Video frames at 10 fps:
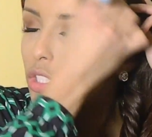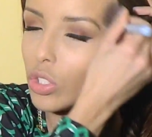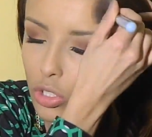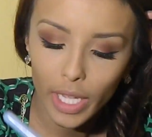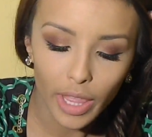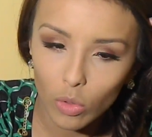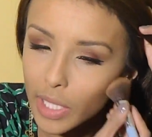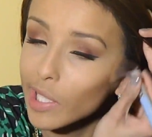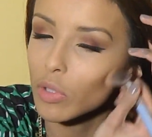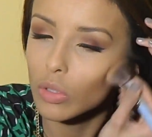Face Brush.
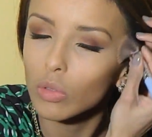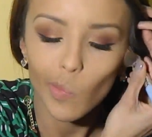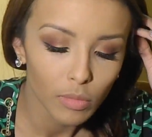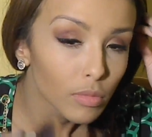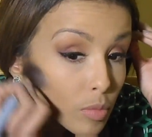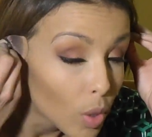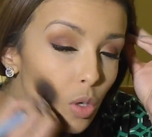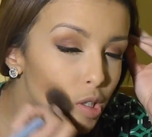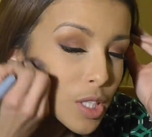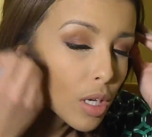And then I'm
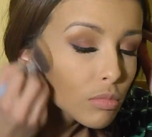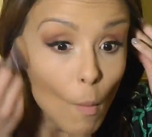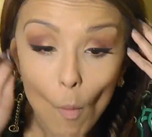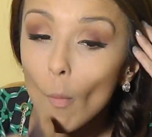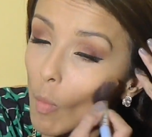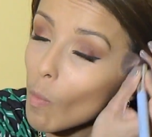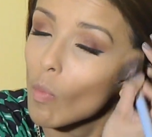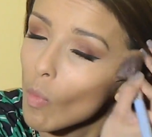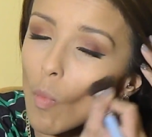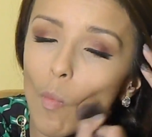also bronzing my
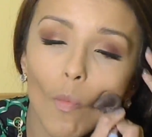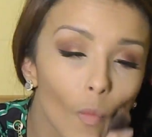face with